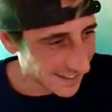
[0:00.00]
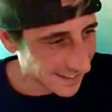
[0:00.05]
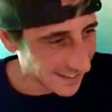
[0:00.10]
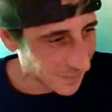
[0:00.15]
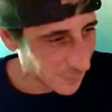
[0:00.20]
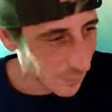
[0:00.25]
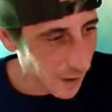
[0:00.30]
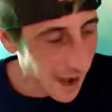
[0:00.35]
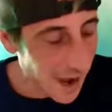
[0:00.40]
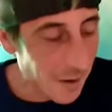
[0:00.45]

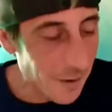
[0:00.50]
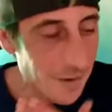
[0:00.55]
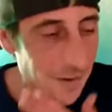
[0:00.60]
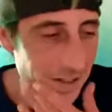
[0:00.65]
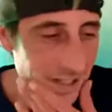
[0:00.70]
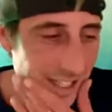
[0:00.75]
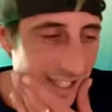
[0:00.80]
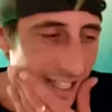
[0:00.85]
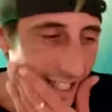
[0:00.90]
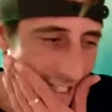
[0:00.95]
Well,
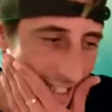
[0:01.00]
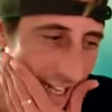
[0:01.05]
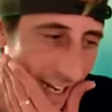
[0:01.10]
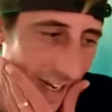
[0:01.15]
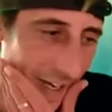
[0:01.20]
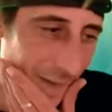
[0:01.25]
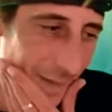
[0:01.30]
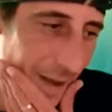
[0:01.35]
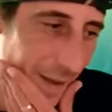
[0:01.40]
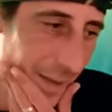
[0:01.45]
this is not
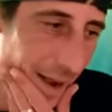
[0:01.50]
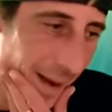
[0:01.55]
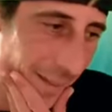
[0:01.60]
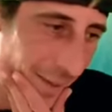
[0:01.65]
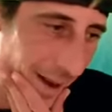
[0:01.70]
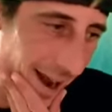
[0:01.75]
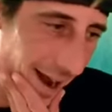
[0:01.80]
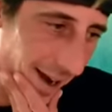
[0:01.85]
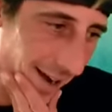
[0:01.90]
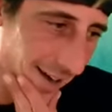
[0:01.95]
going to be a bad
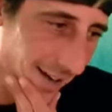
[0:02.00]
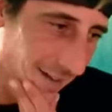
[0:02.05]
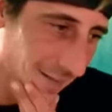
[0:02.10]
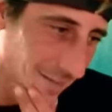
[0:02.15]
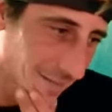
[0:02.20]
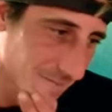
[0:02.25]
pack.